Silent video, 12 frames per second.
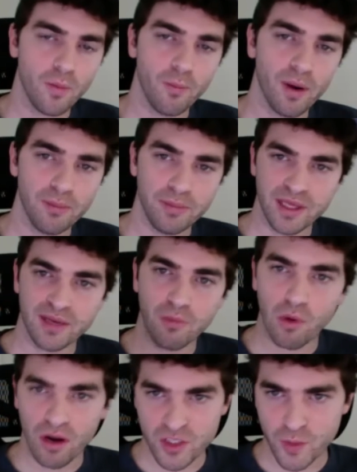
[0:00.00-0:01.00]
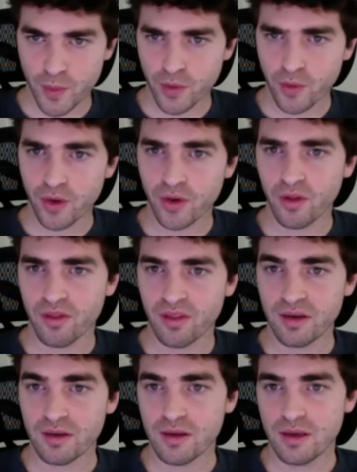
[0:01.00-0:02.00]
but being more entrepreneurial
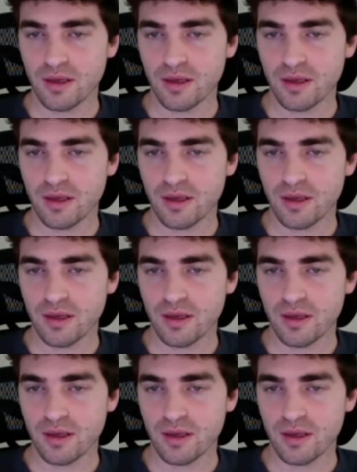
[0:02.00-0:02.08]
than